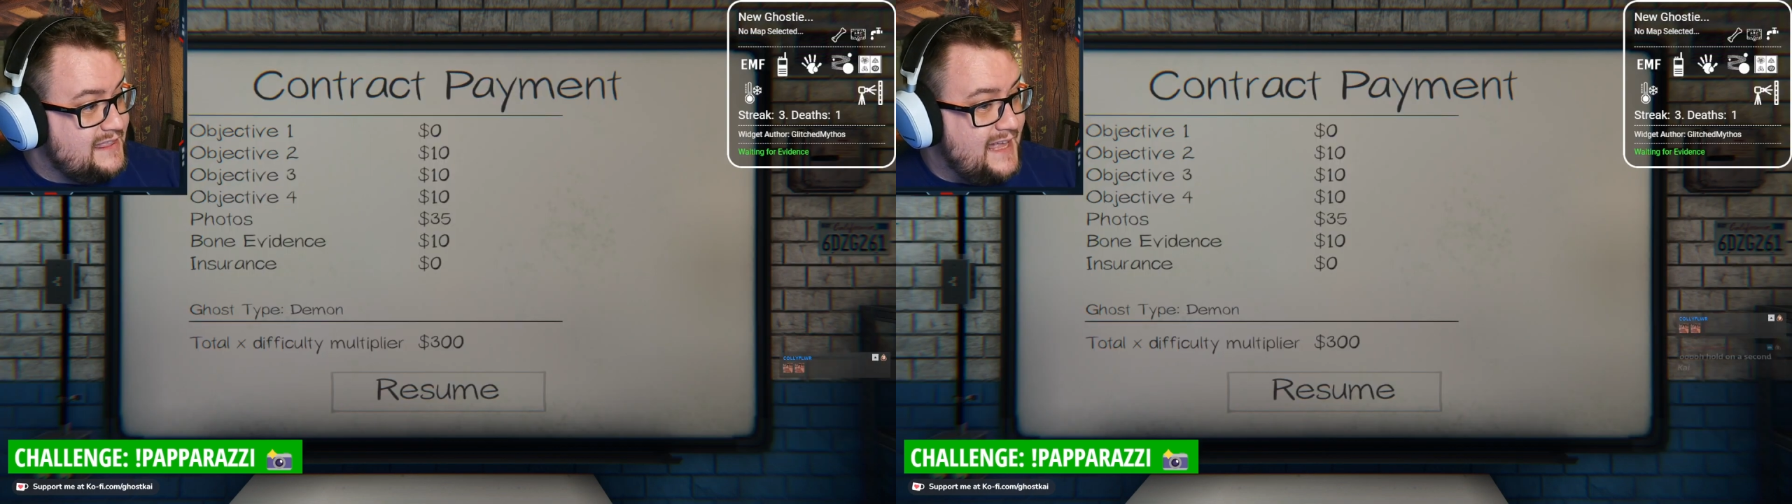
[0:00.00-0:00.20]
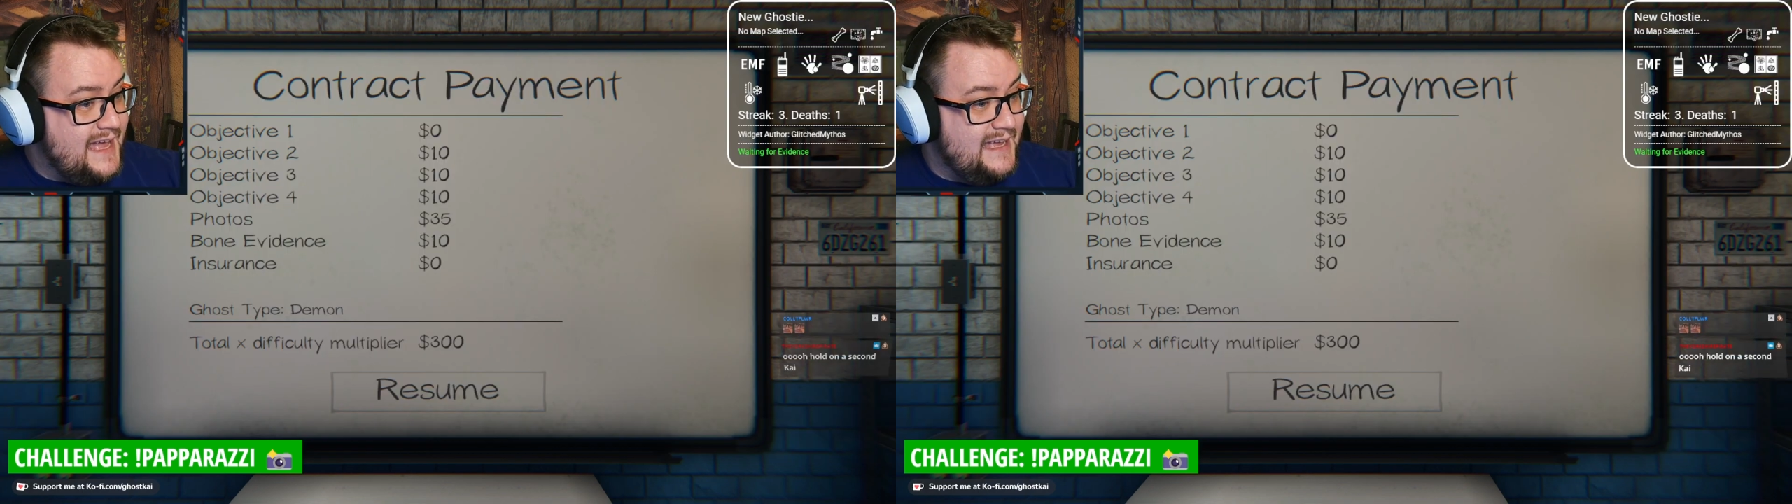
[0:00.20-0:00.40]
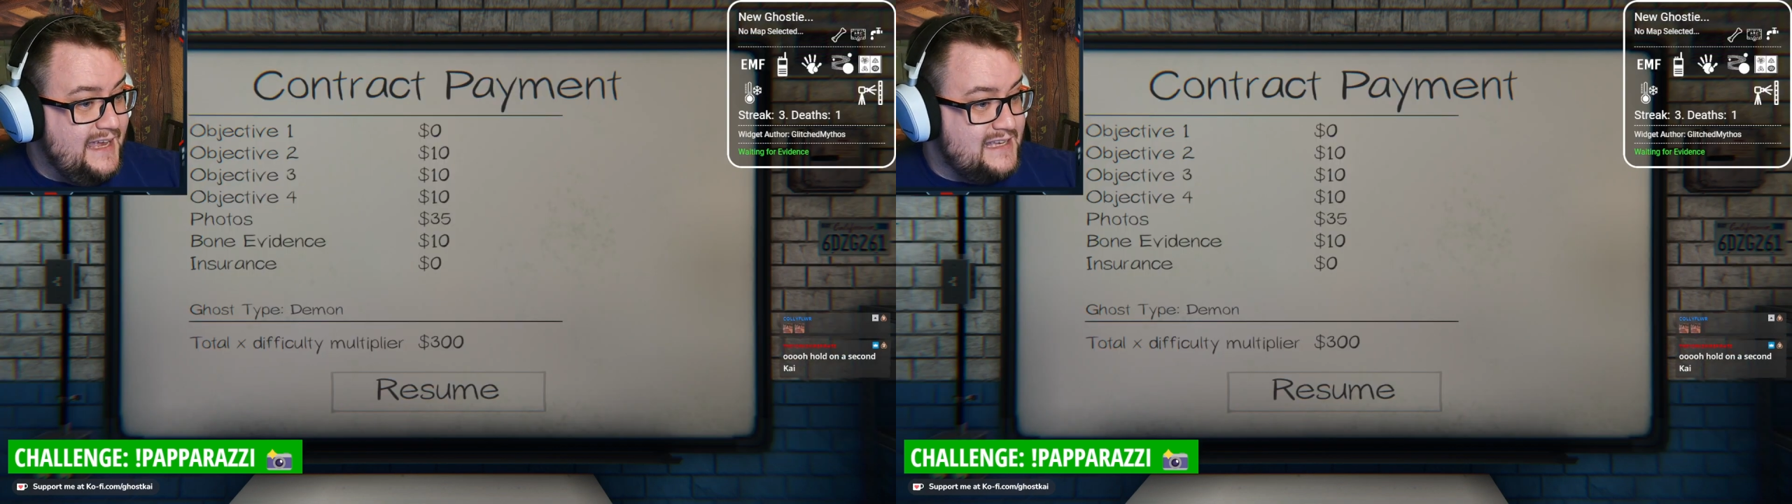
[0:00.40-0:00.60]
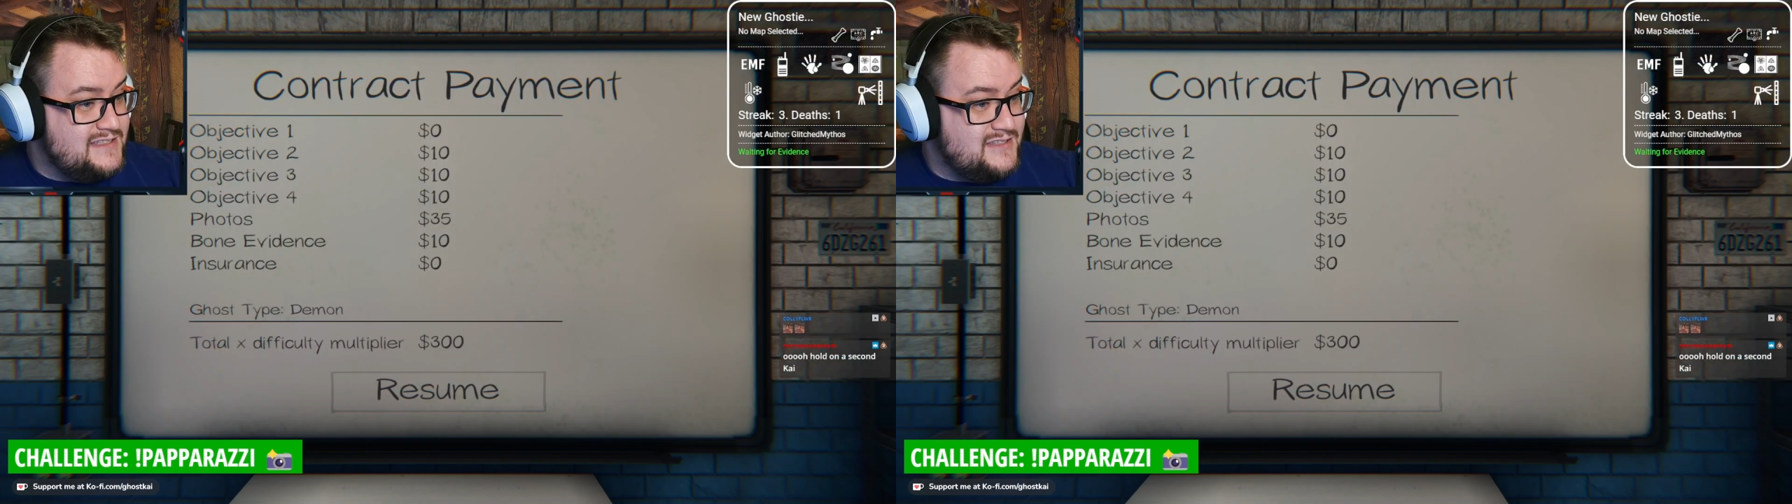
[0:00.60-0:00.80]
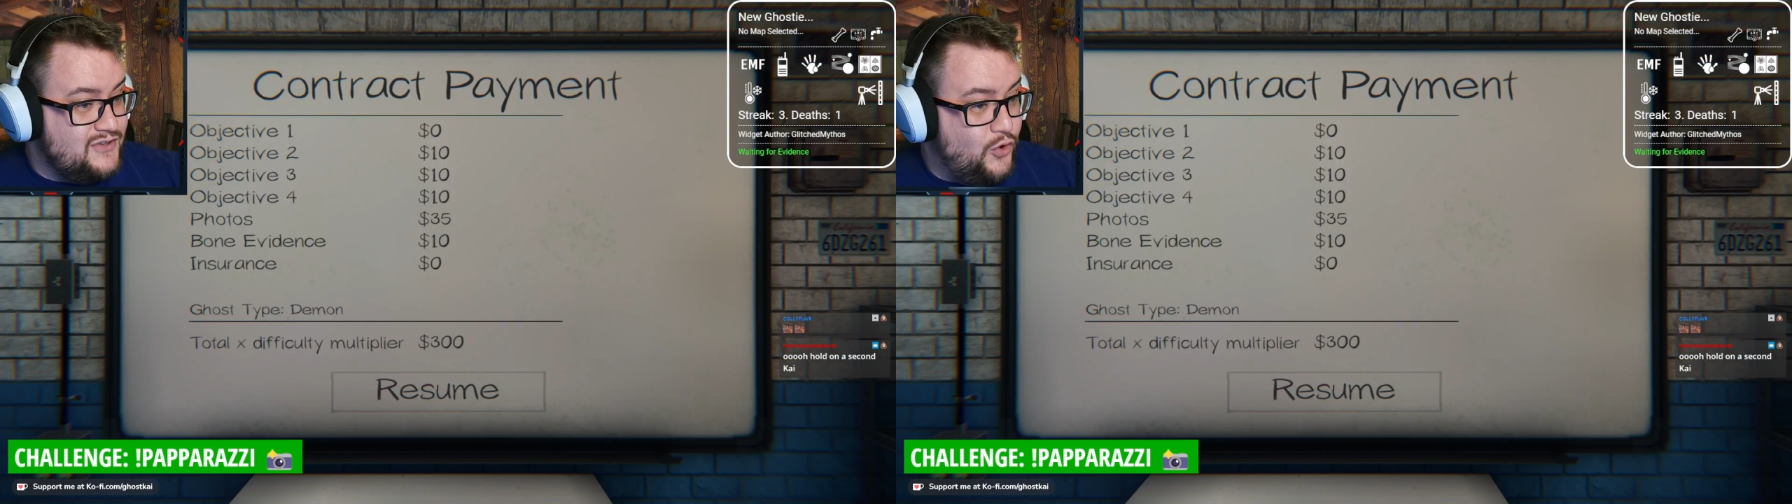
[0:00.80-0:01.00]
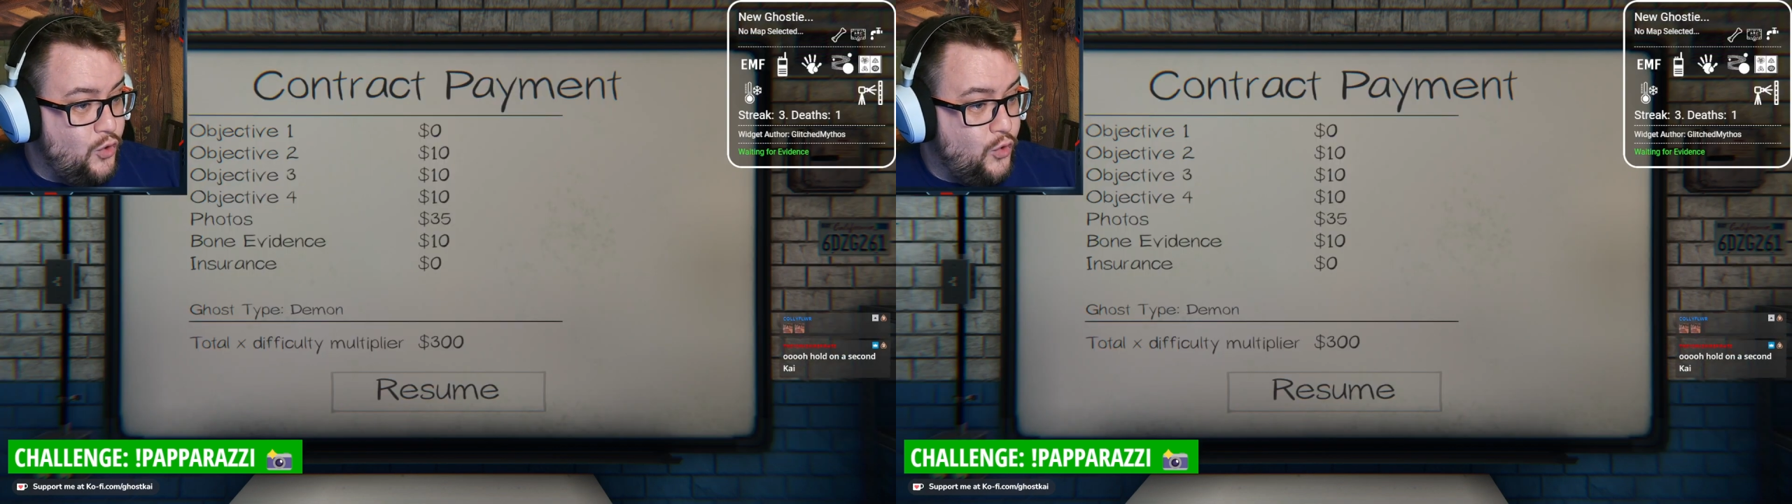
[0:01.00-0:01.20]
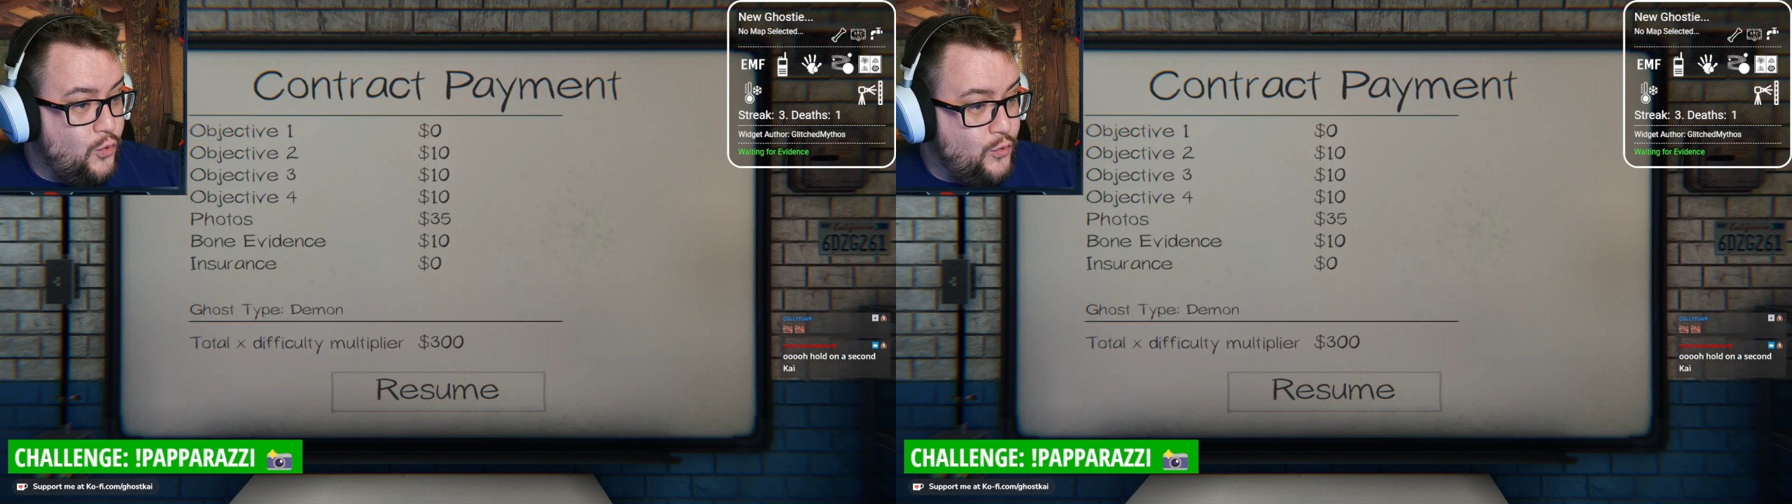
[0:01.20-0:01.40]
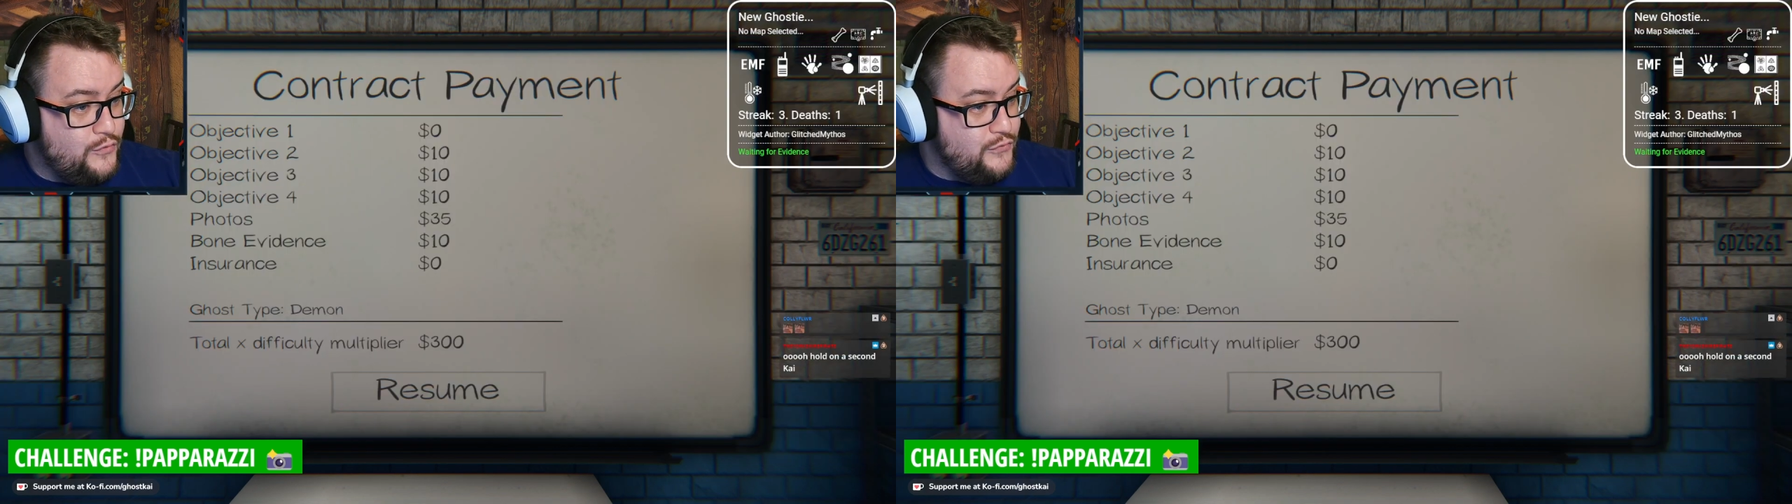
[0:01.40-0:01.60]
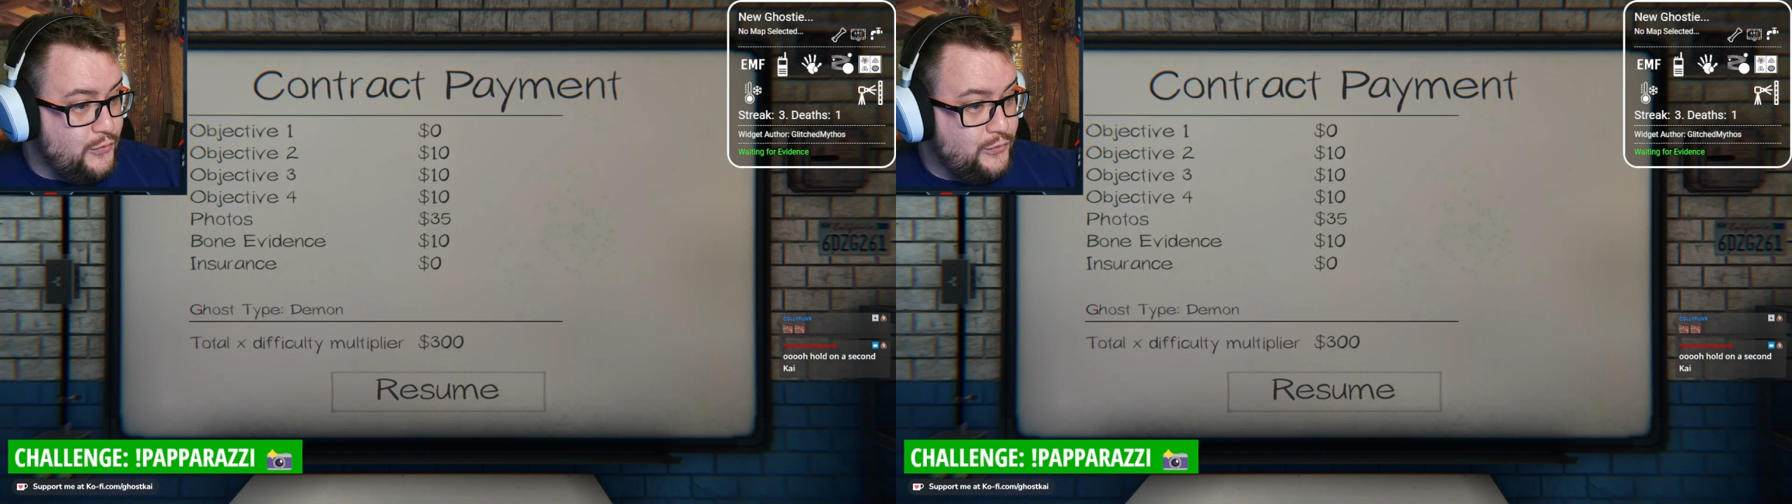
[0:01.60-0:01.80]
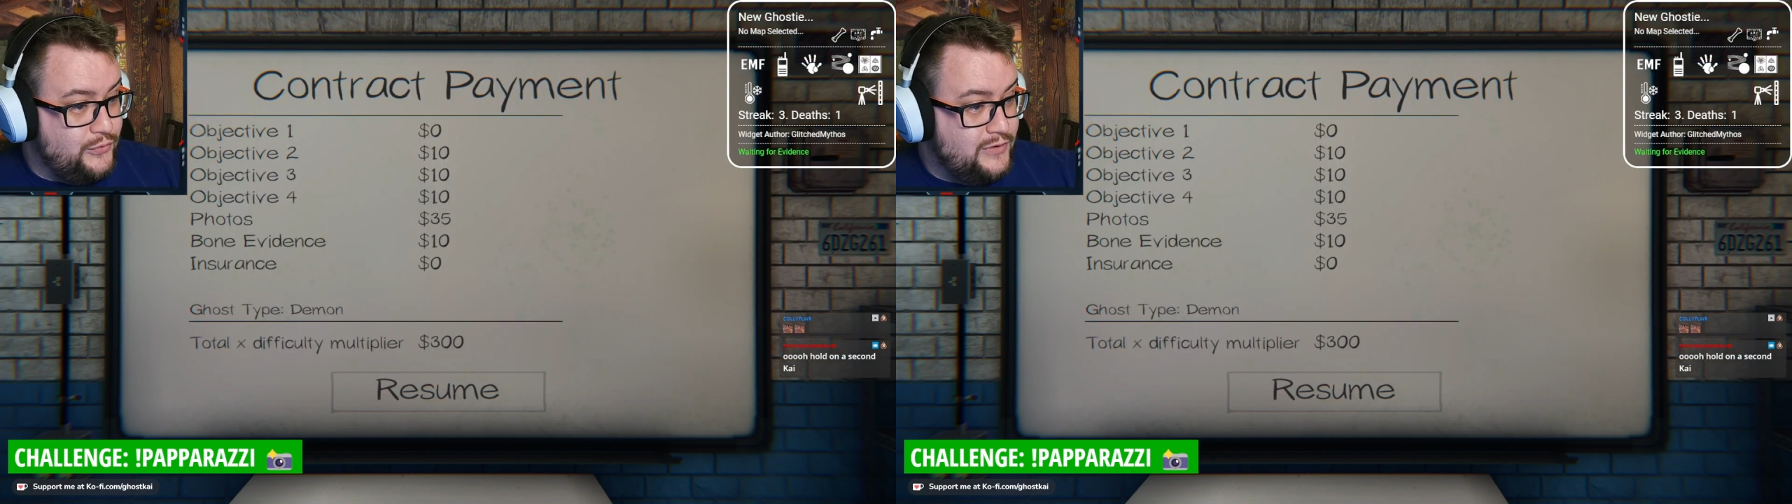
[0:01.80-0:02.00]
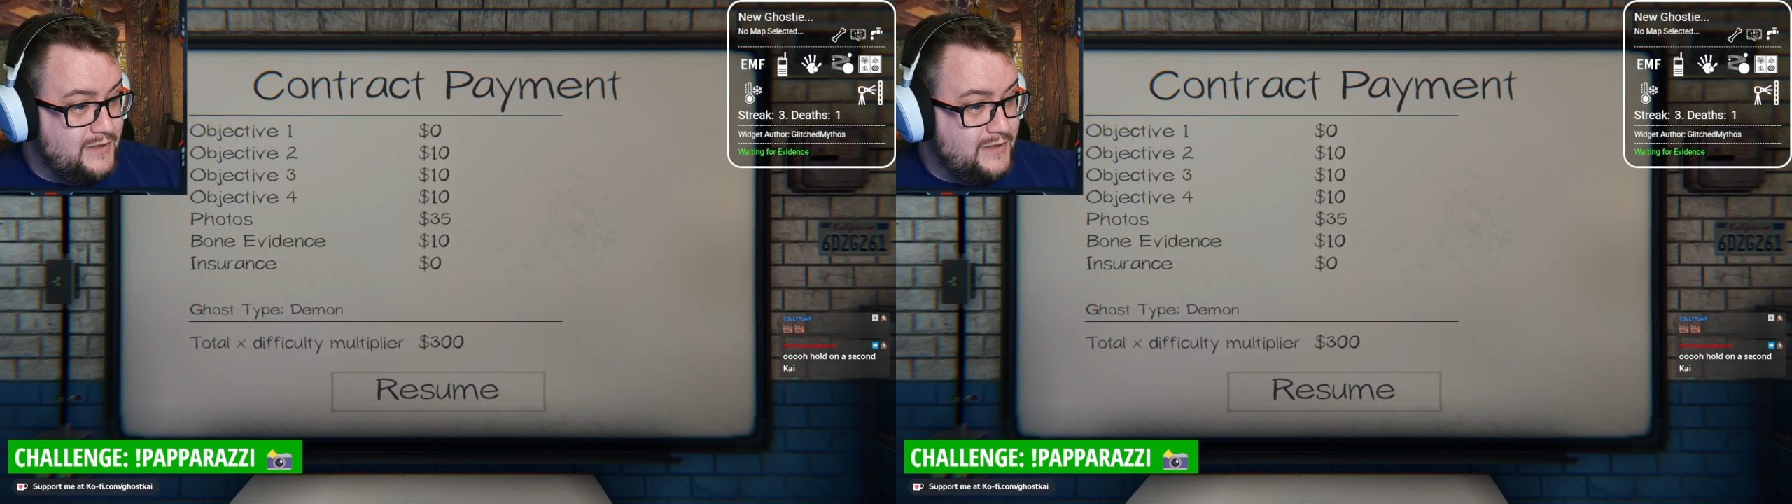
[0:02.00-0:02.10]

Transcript: That is awful.